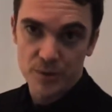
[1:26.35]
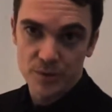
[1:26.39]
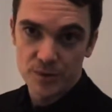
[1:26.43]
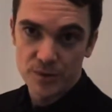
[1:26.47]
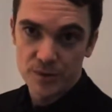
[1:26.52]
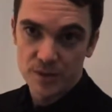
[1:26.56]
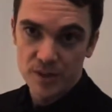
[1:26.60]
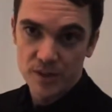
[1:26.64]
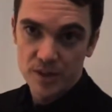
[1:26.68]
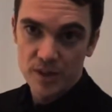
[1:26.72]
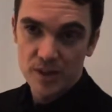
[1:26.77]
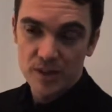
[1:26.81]

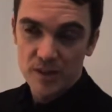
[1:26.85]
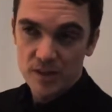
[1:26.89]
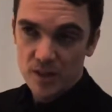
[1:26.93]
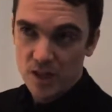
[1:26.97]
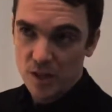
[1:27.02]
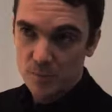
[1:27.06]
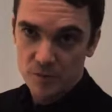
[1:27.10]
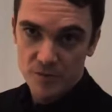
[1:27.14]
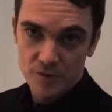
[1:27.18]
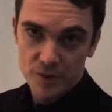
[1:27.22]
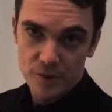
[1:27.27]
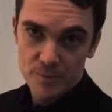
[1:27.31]
a
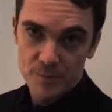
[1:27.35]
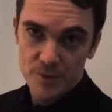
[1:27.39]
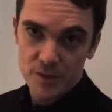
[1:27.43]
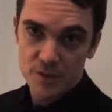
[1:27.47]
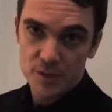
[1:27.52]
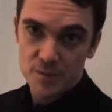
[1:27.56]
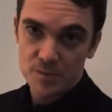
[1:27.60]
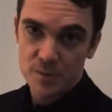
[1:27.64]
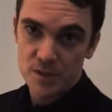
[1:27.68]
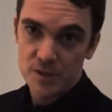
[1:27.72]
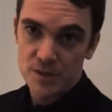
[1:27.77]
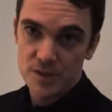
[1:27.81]
couple of other
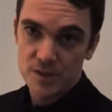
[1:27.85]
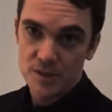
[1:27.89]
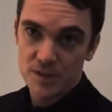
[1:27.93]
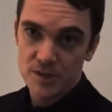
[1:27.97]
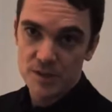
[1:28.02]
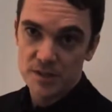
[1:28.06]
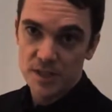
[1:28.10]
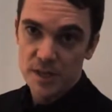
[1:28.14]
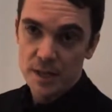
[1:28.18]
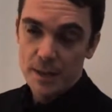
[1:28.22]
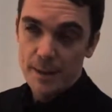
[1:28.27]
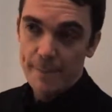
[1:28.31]
bits and
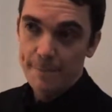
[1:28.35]
pieces,